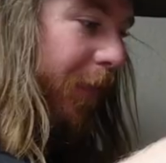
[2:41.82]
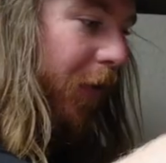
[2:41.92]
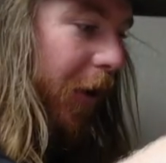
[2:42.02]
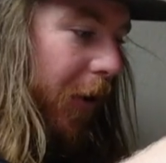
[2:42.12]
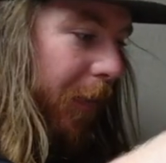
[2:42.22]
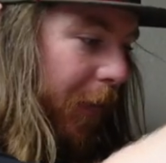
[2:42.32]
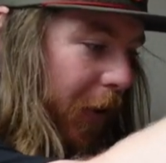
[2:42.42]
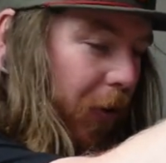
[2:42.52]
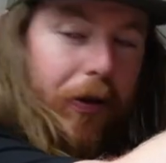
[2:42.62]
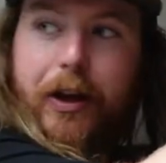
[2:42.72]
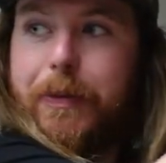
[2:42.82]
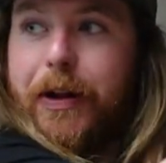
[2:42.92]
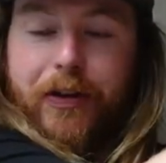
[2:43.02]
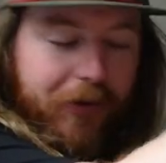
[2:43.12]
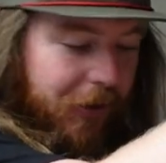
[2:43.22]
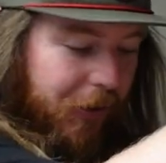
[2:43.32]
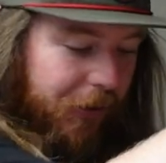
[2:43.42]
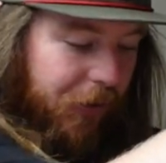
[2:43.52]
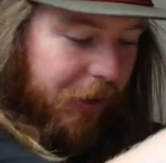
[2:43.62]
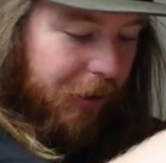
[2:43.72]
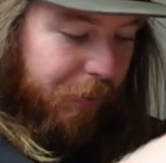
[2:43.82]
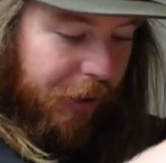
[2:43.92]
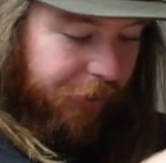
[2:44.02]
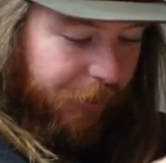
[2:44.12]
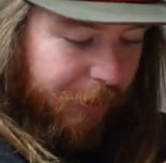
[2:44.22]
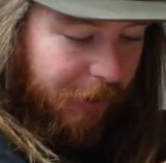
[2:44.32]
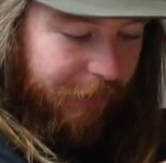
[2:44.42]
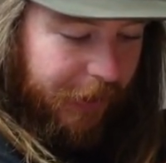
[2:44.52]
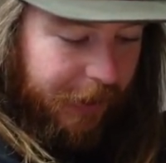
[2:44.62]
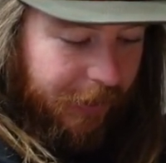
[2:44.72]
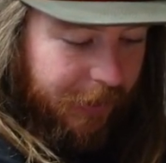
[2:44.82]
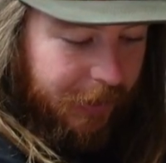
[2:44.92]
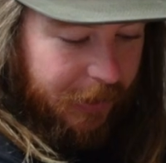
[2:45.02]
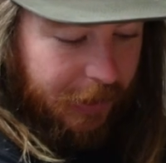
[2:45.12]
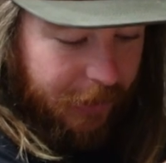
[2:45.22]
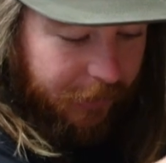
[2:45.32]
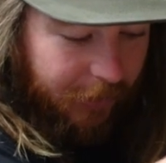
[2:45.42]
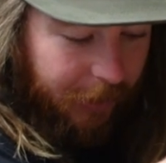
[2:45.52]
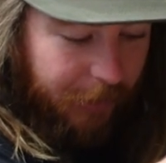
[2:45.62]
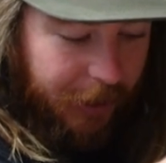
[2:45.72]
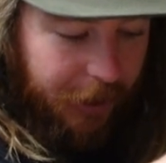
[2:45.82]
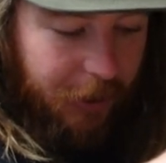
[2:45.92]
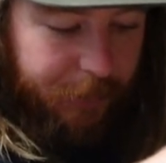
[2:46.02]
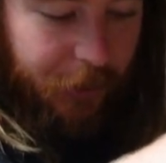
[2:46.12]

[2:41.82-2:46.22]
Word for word: So the cool thing about these two is you can pressure profile. So like we're gonna go up